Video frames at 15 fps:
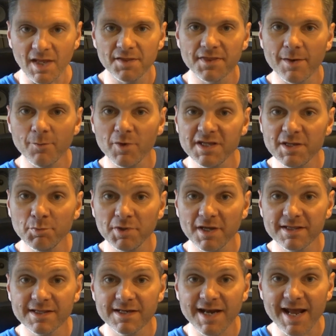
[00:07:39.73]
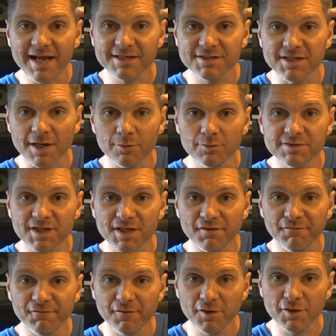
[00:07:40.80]
Then when you play the next note, your
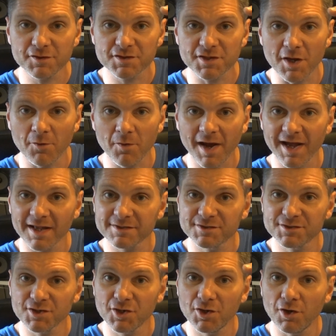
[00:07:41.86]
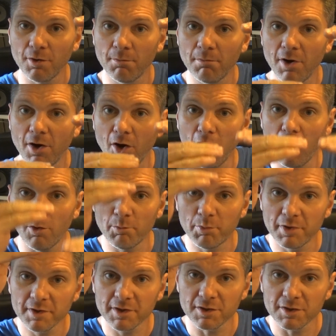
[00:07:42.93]
first note has to come up.